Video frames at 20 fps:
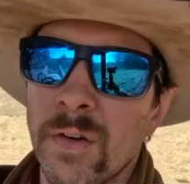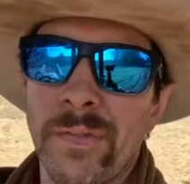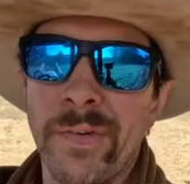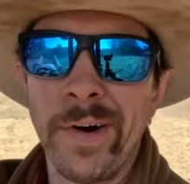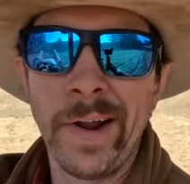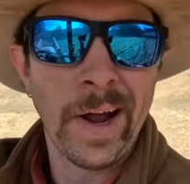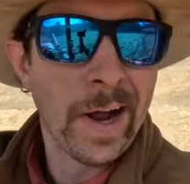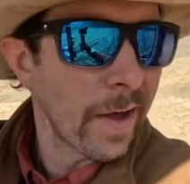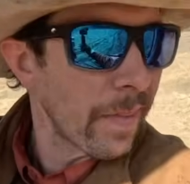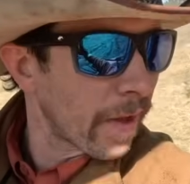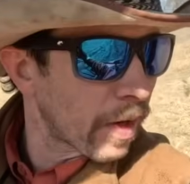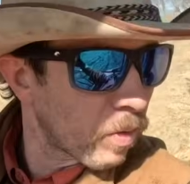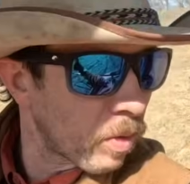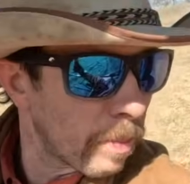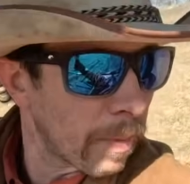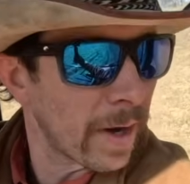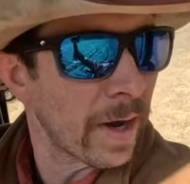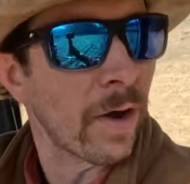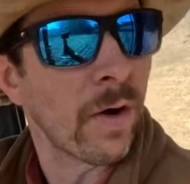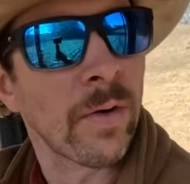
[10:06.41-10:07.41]
for now, I think we
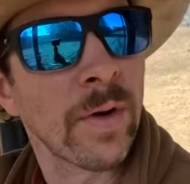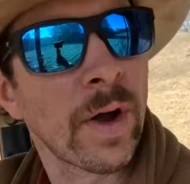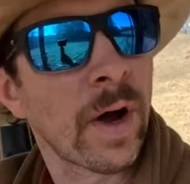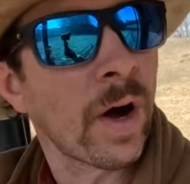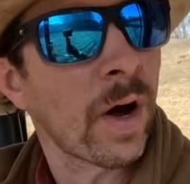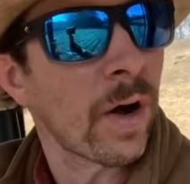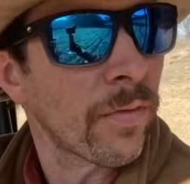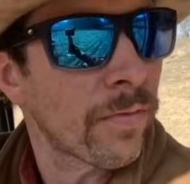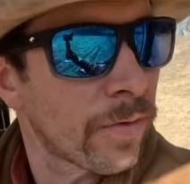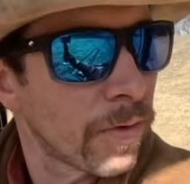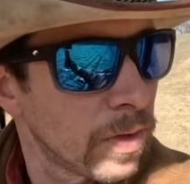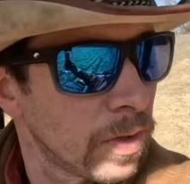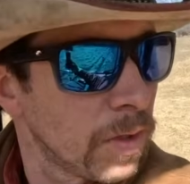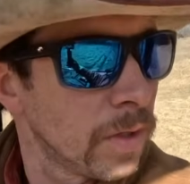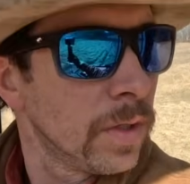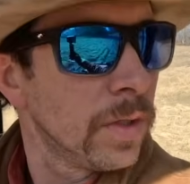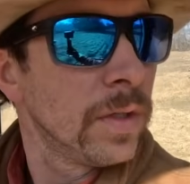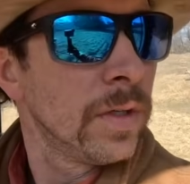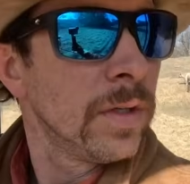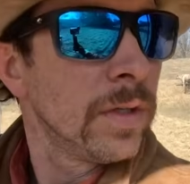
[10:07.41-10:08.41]
may hold off
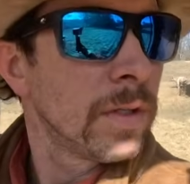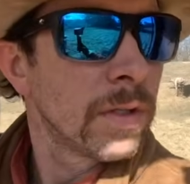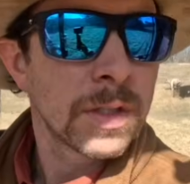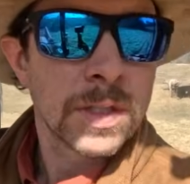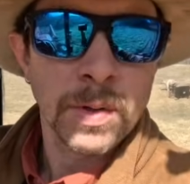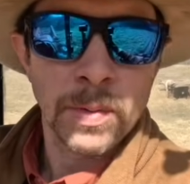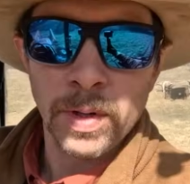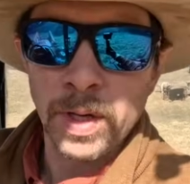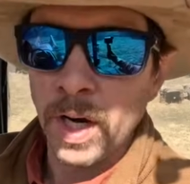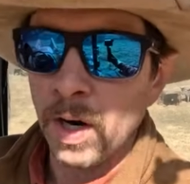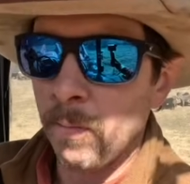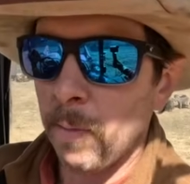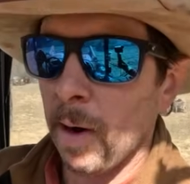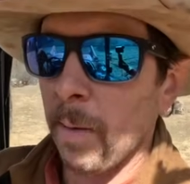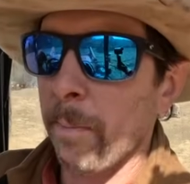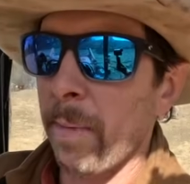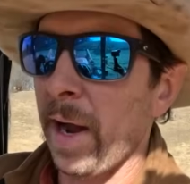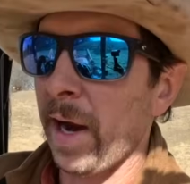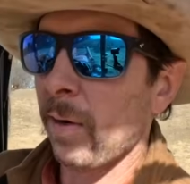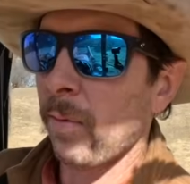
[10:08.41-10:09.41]
until we get
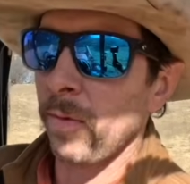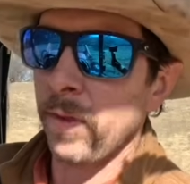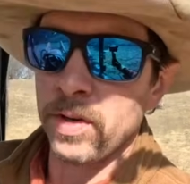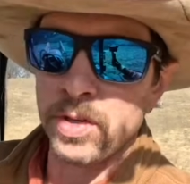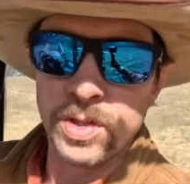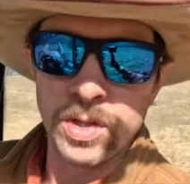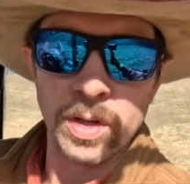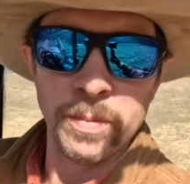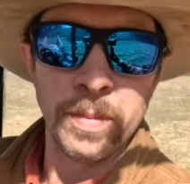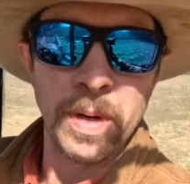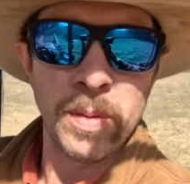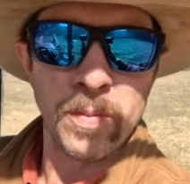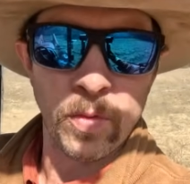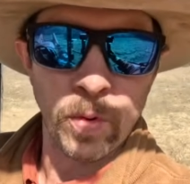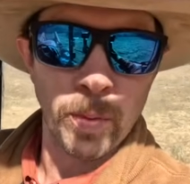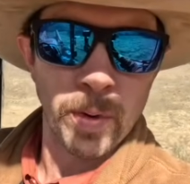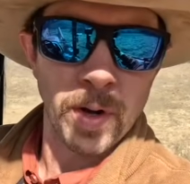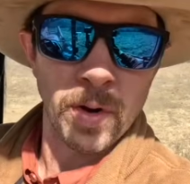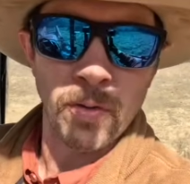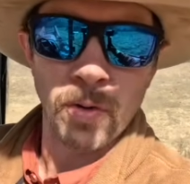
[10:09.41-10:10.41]
everybody back where they should be
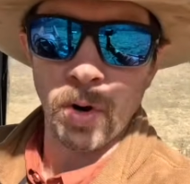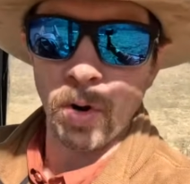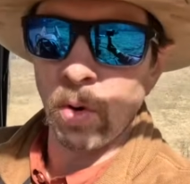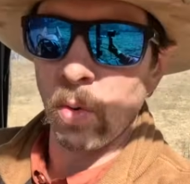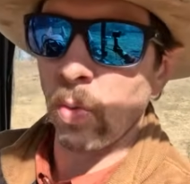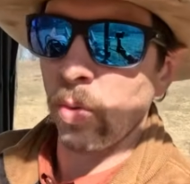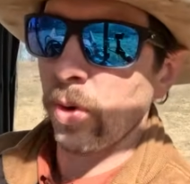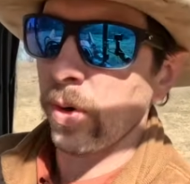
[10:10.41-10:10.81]
before we unroll.